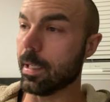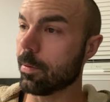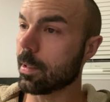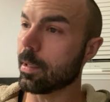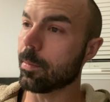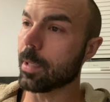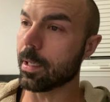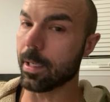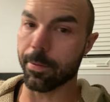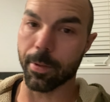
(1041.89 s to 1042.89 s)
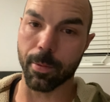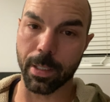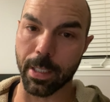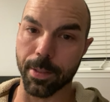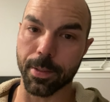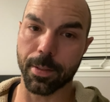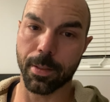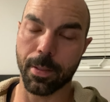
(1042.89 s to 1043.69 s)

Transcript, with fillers: everything about everyone else.